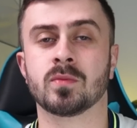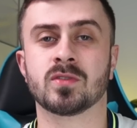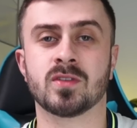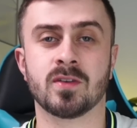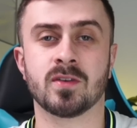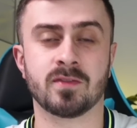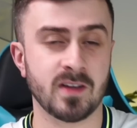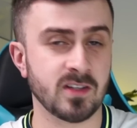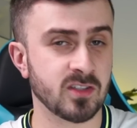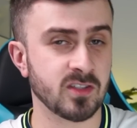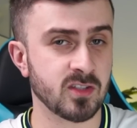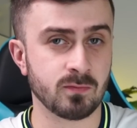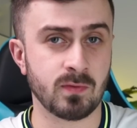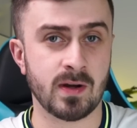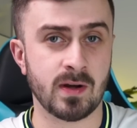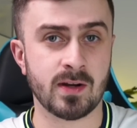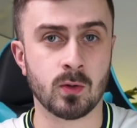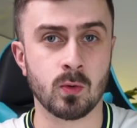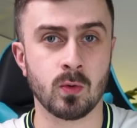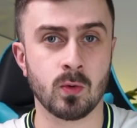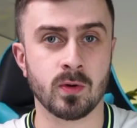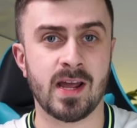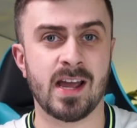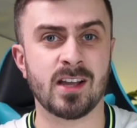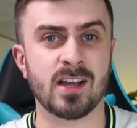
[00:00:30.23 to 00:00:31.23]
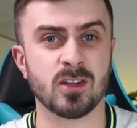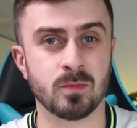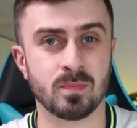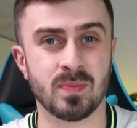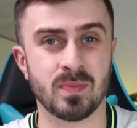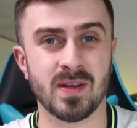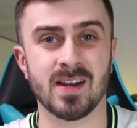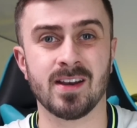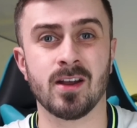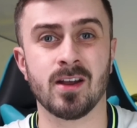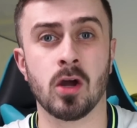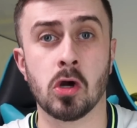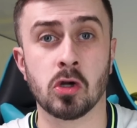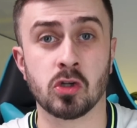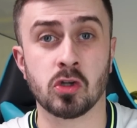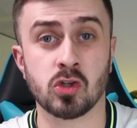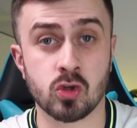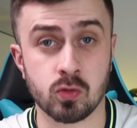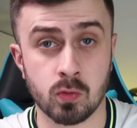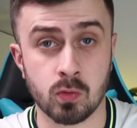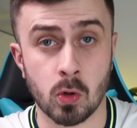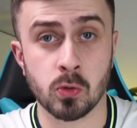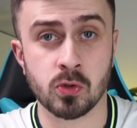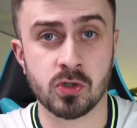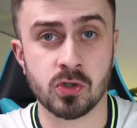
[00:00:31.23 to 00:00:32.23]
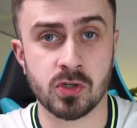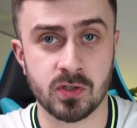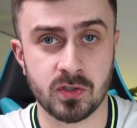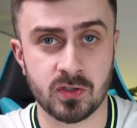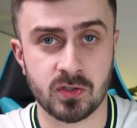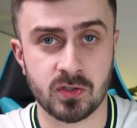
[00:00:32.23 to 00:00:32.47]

defensive record has been atrocious.